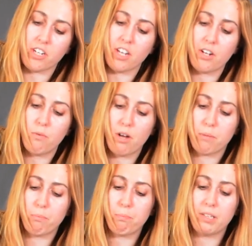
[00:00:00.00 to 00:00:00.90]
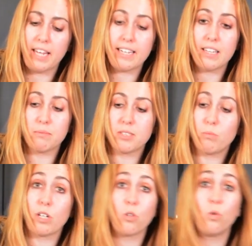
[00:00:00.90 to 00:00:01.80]
you're gonna wanna plate them
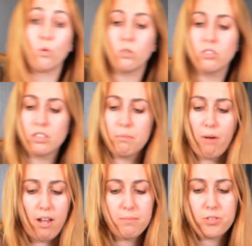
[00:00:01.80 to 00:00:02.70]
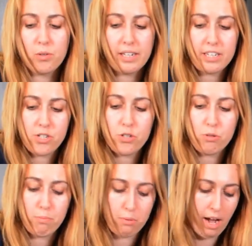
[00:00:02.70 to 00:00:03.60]
somewhere cool so the bottoms don't get
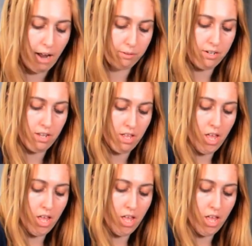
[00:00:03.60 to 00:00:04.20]
too brown.